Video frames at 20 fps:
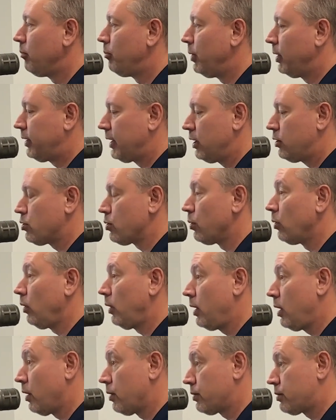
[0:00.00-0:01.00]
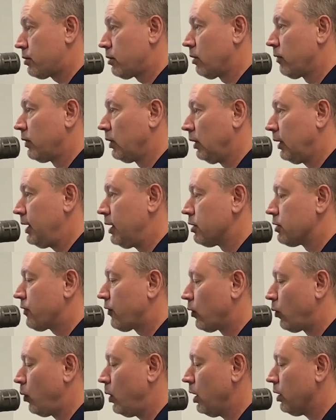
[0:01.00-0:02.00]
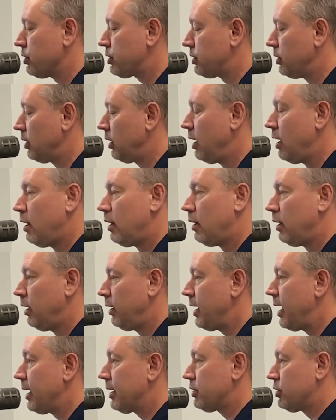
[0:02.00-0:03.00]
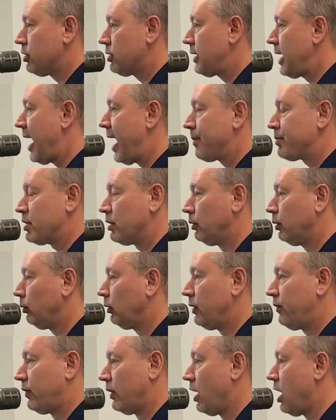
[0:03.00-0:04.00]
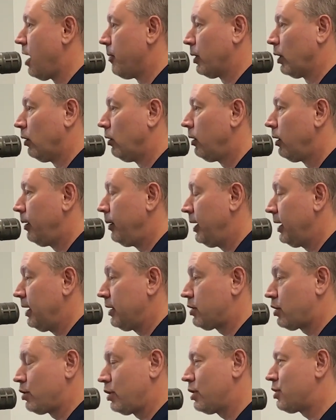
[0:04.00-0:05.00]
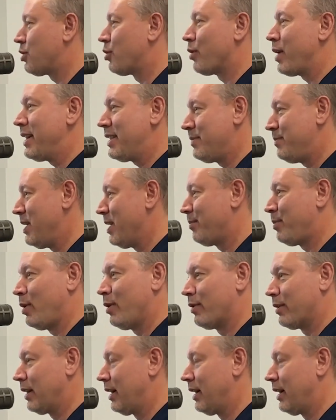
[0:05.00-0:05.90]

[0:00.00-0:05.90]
But they truly are servant leaders for Wellston, and that is just absolutely phenomenal. Awesome. And it's just great to be a part of.